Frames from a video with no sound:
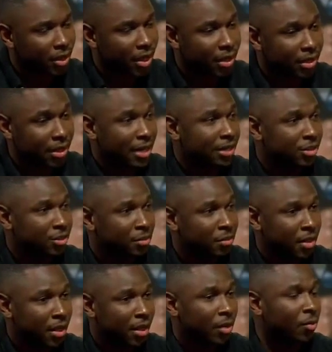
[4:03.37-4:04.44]
then there needs to
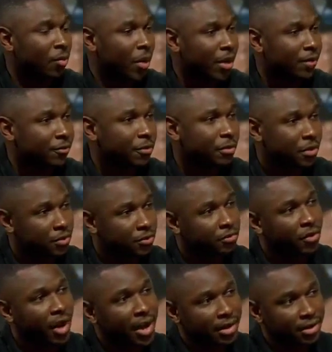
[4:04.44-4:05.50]
be a way for me to
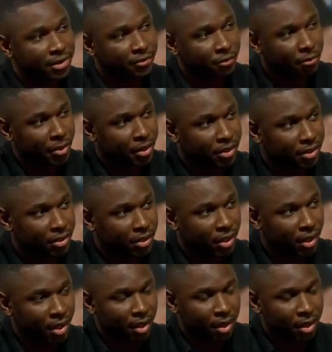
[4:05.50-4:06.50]
find this information.